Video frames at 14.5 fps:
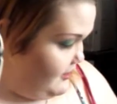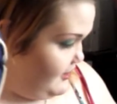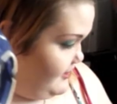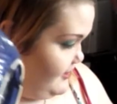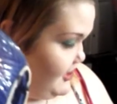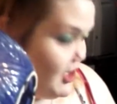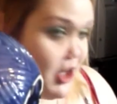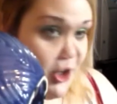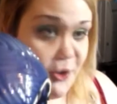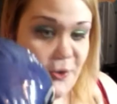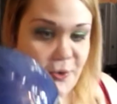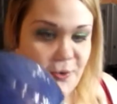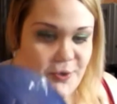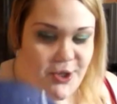it's
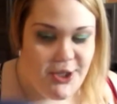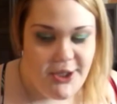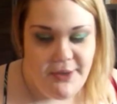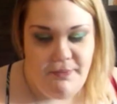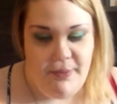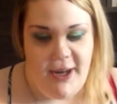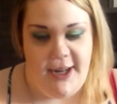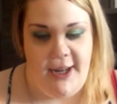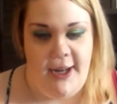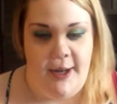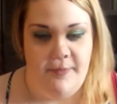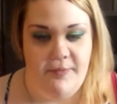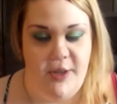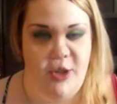huge but
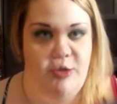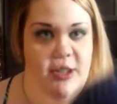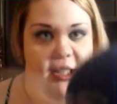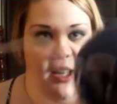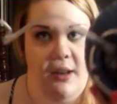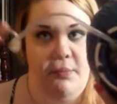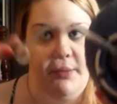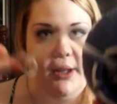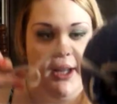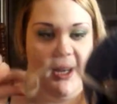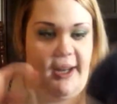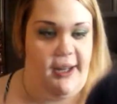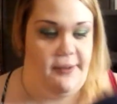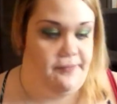um you just kind of plug
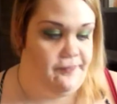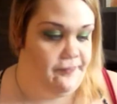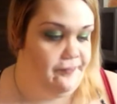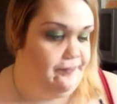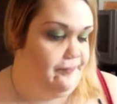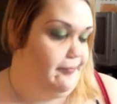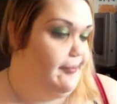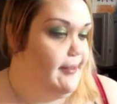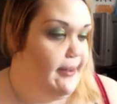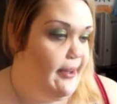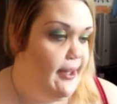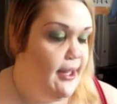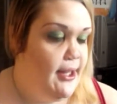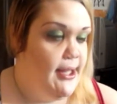it in
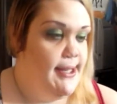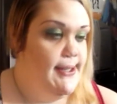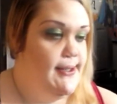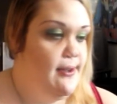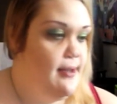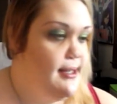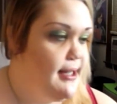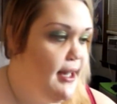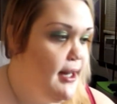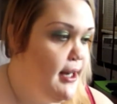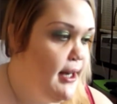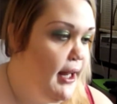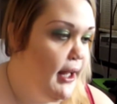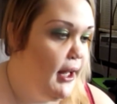that's kind
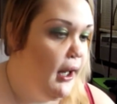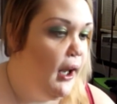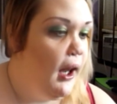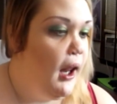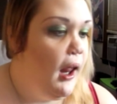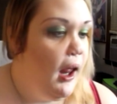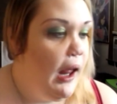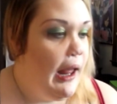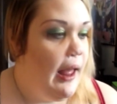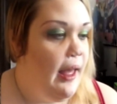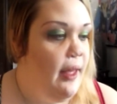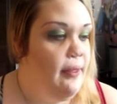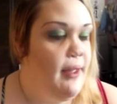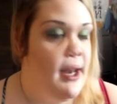of neat
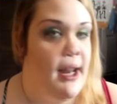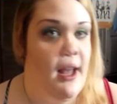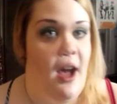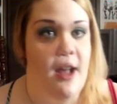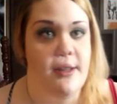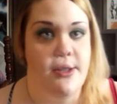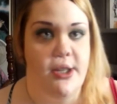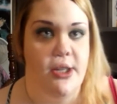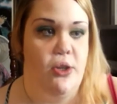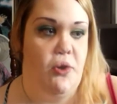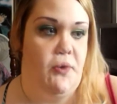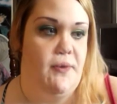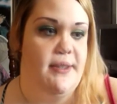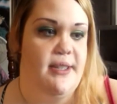and then I got
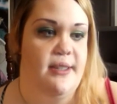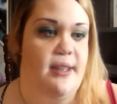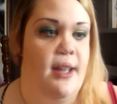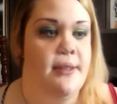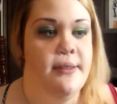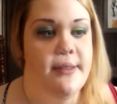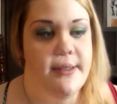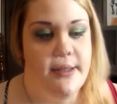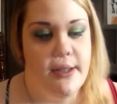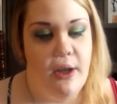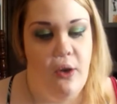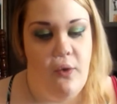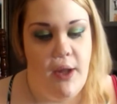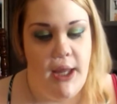two scents to
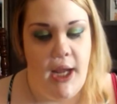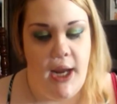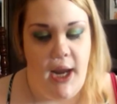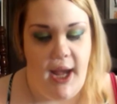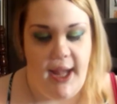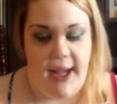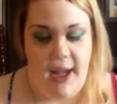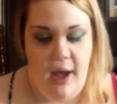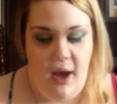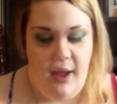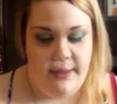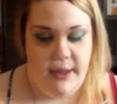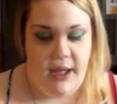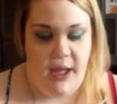go with it I
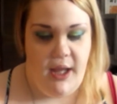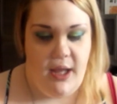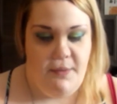got the